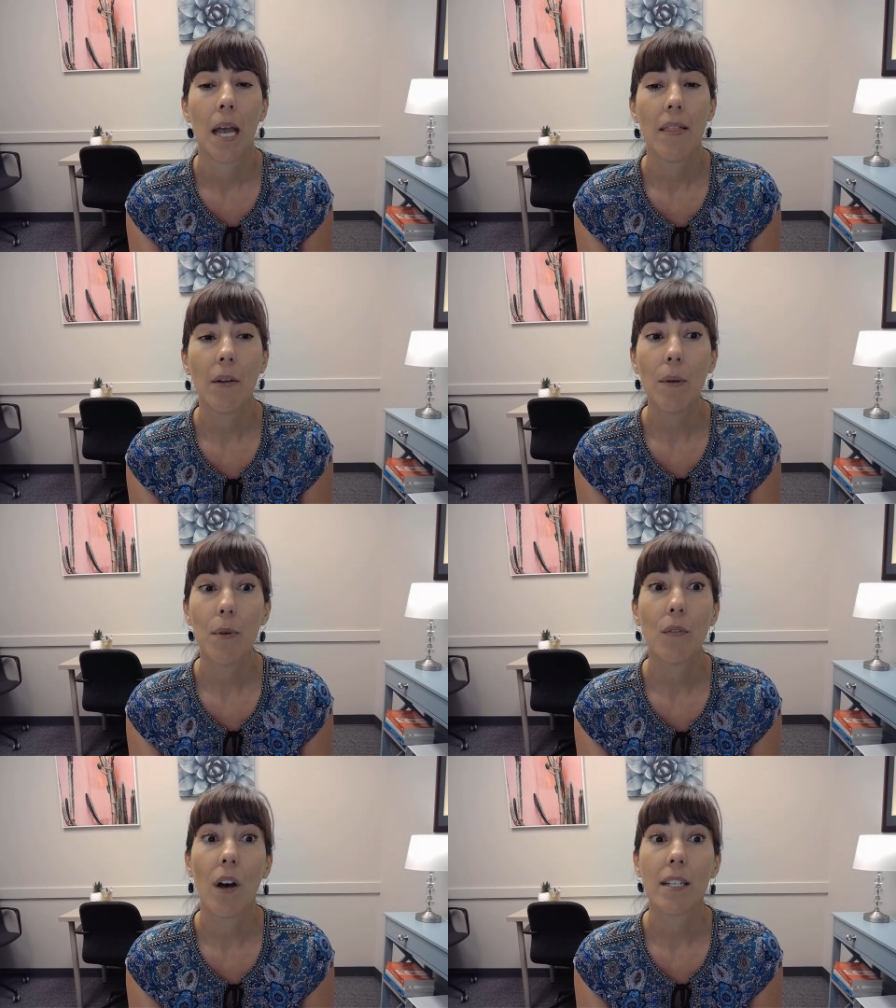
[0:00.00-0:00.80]
And then we
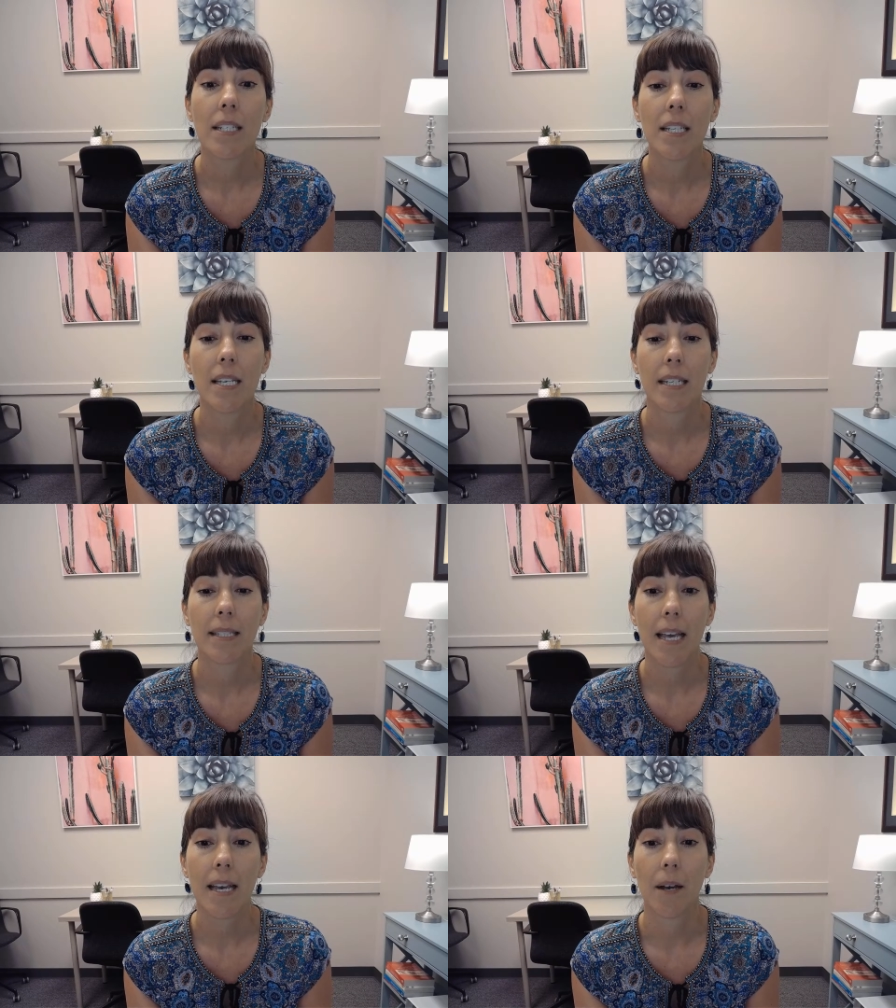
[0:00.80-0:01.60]
move on to the
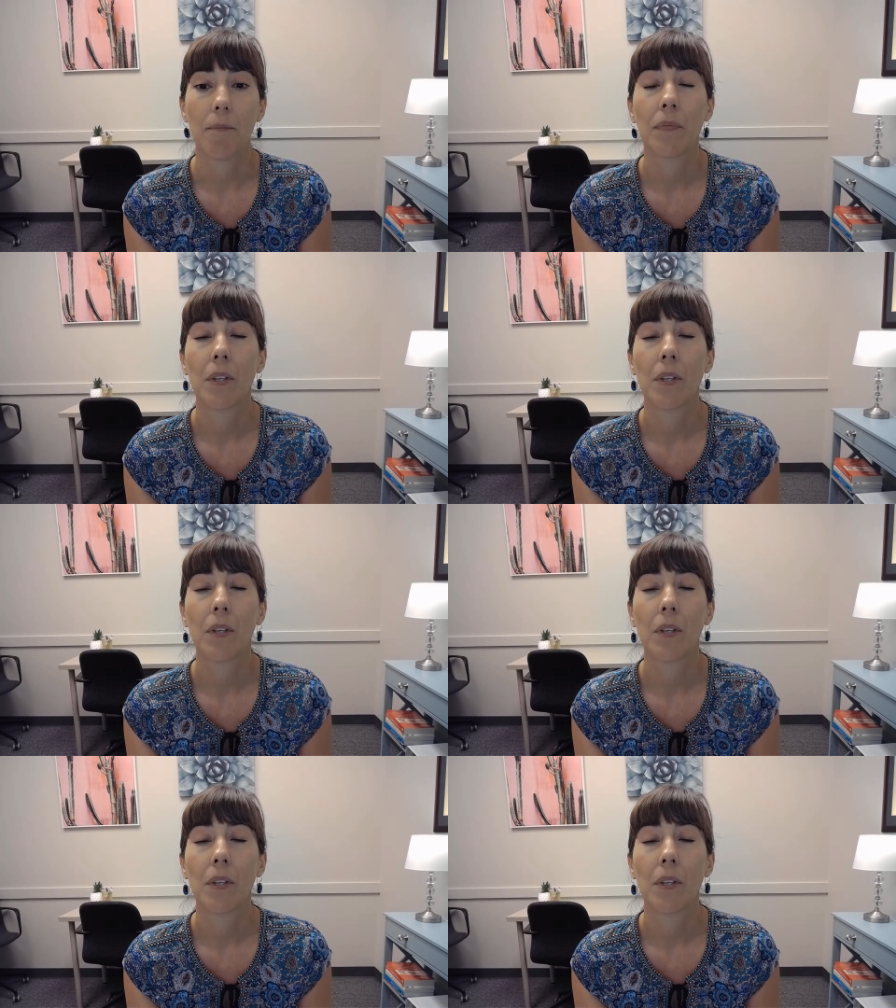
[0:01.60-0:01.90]
exam.